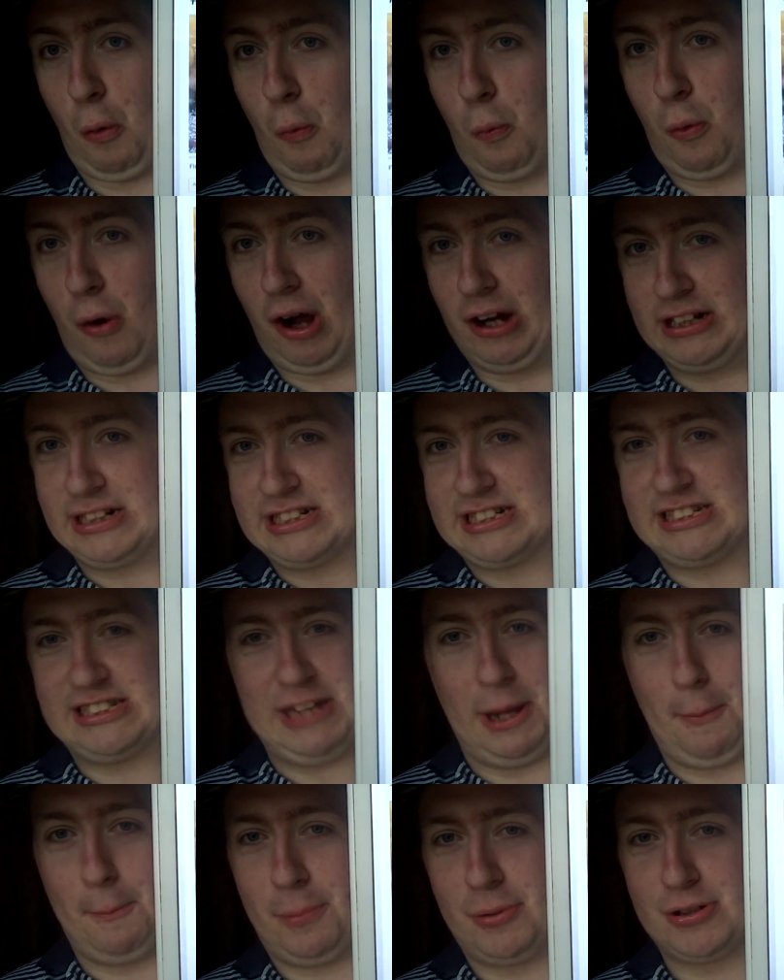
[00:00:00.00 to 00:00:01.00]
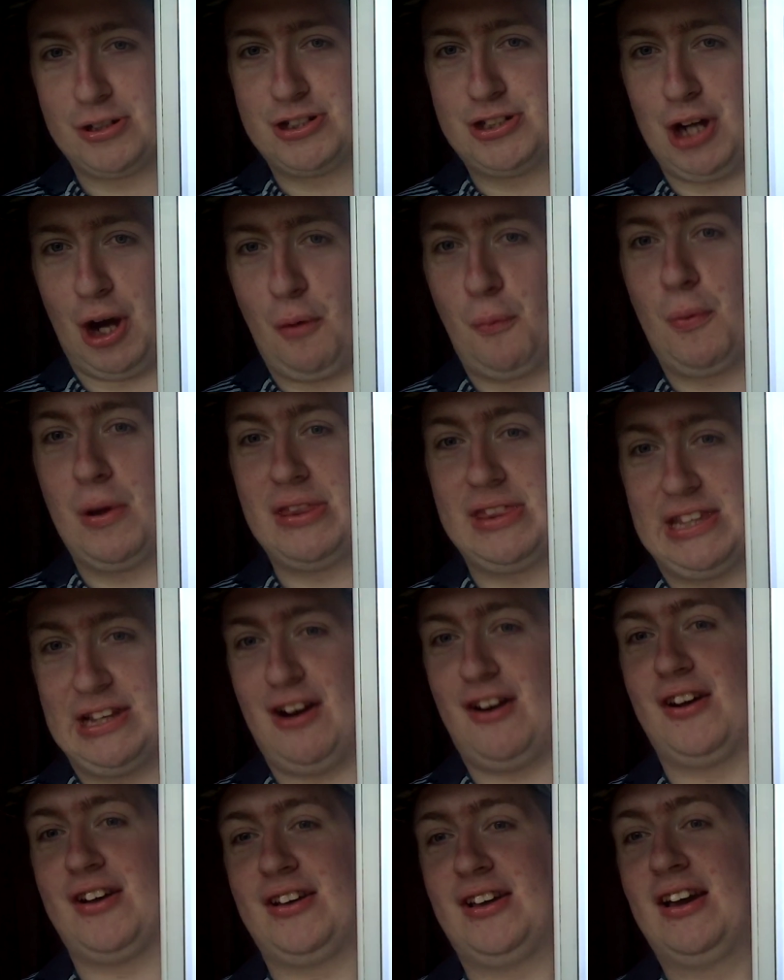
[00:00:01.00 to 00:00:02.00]
one simple job with the
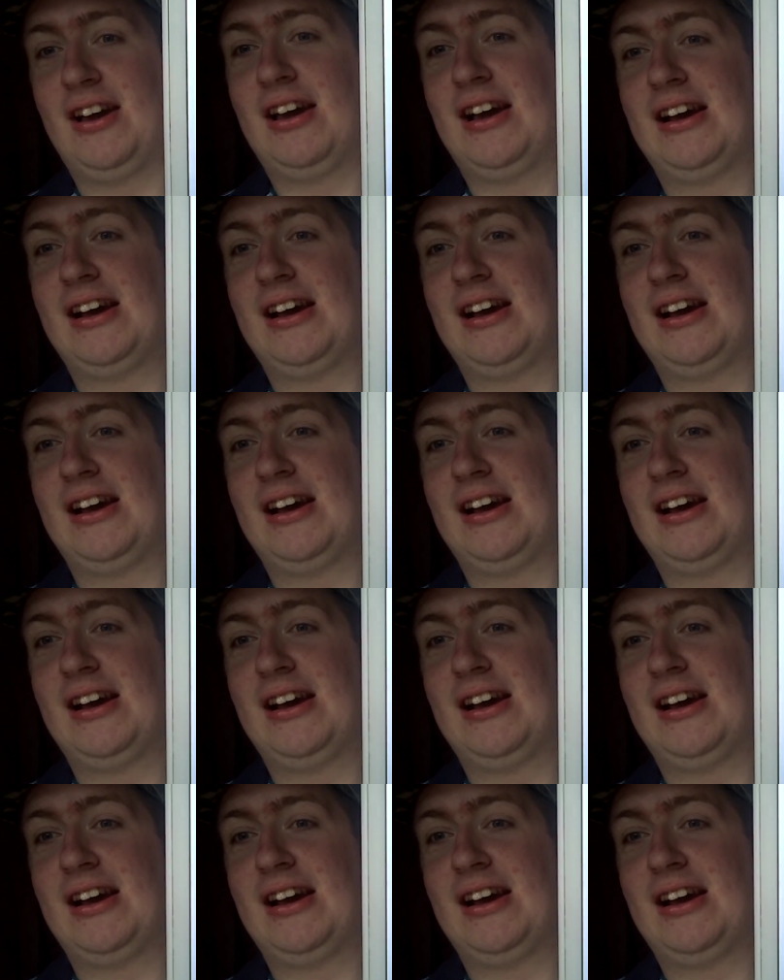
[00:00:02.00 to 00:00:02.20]
eye.